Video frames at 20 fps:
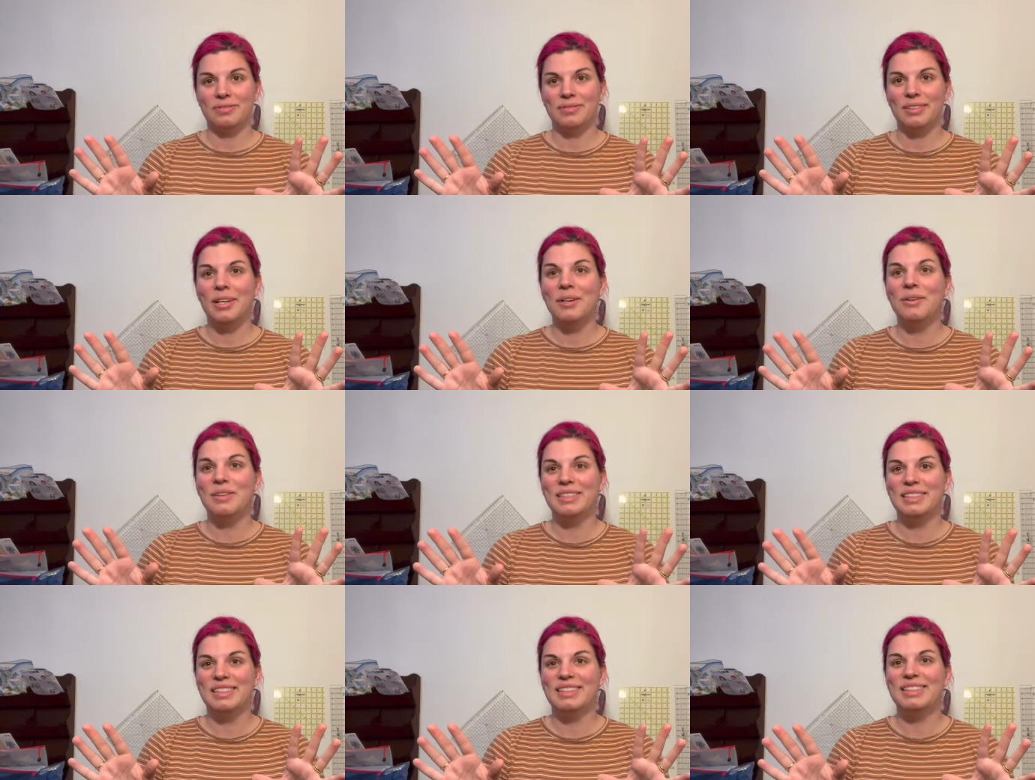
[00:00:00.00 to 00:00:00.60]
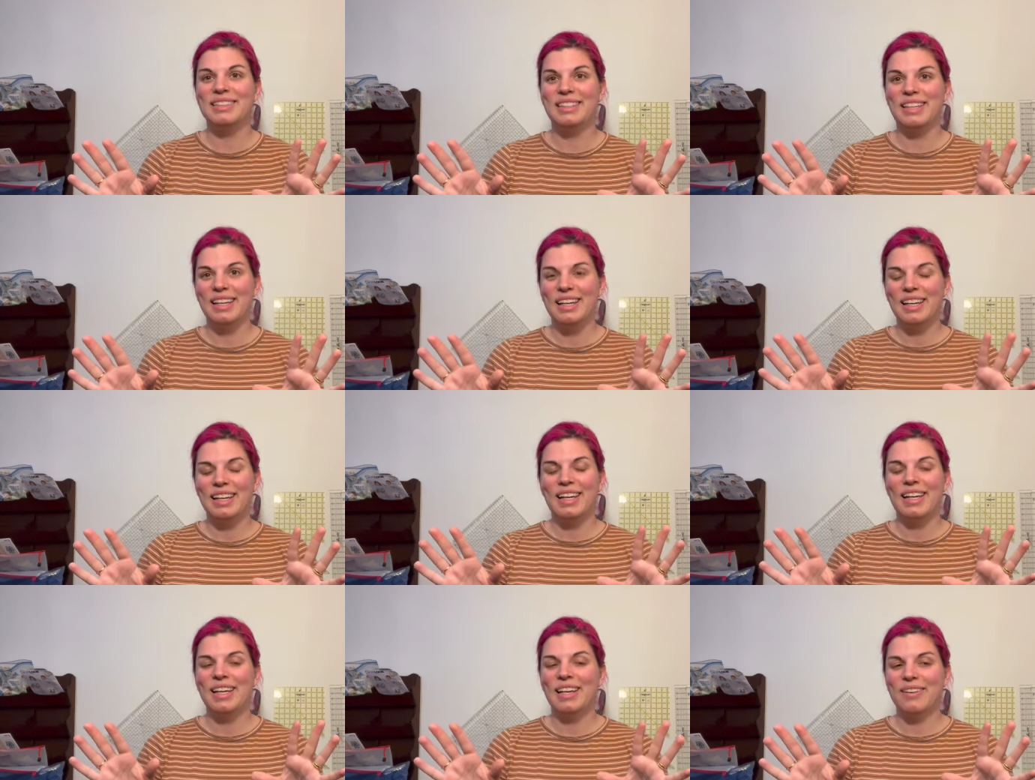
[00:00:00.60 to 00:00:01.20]

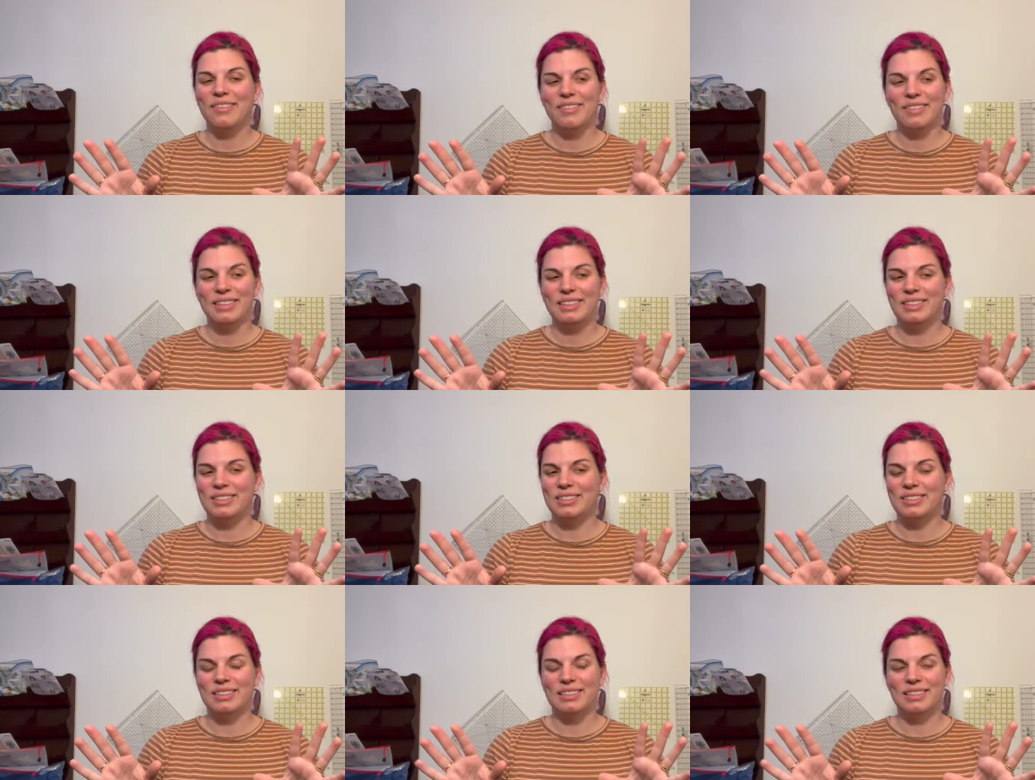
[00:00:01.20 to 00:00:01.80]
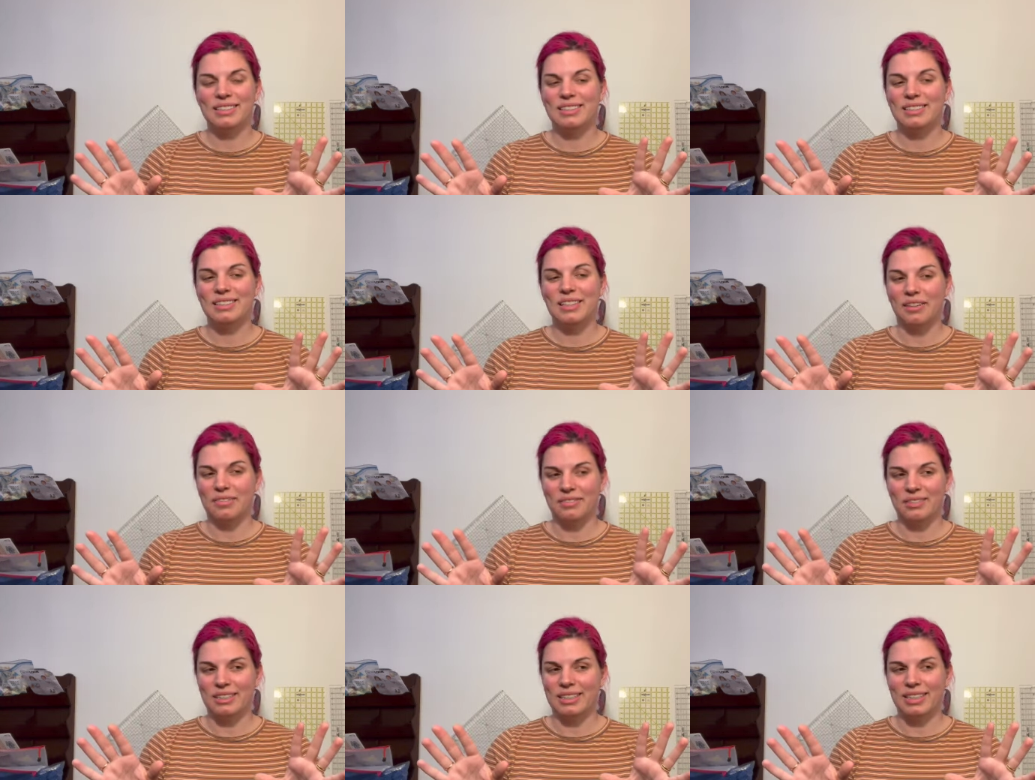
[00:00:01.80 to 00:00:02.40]
It was
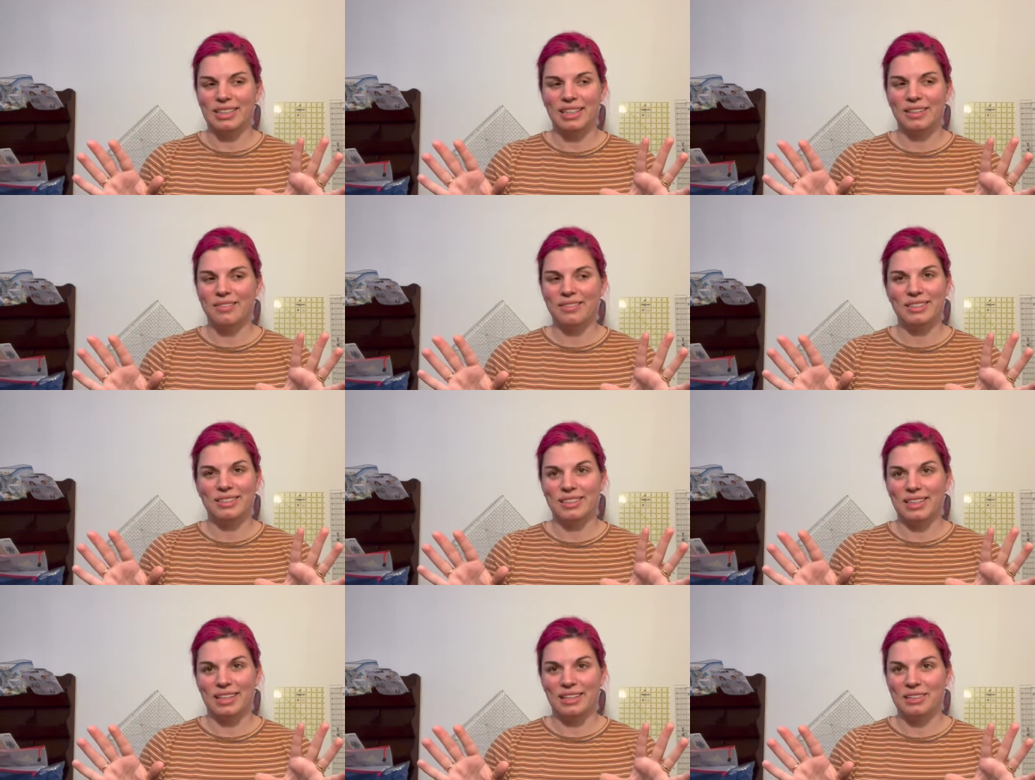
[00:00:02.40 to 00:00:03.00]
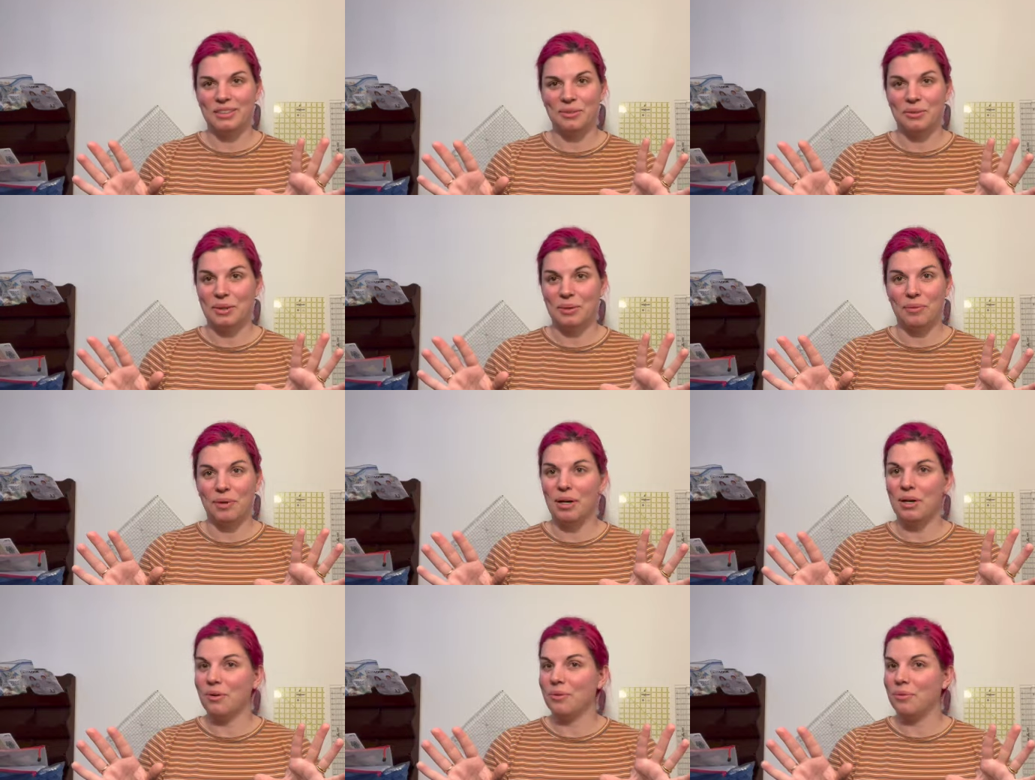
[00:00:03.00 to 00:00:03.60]
suffering. It was not doing
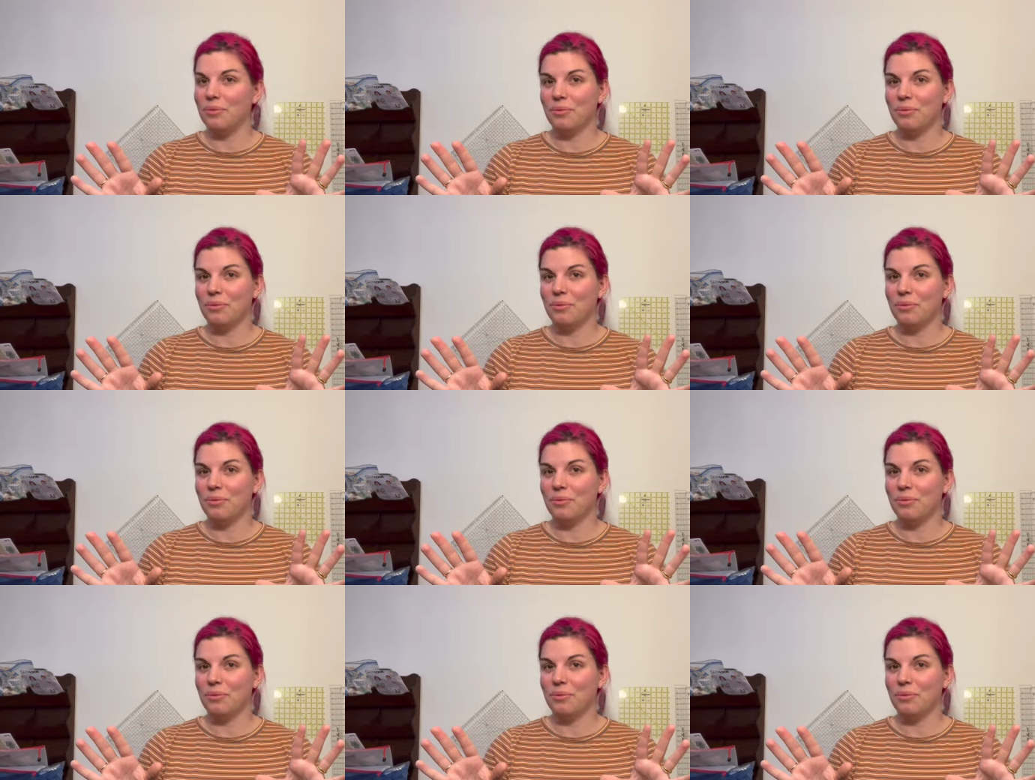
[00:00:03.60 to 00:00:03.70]
well.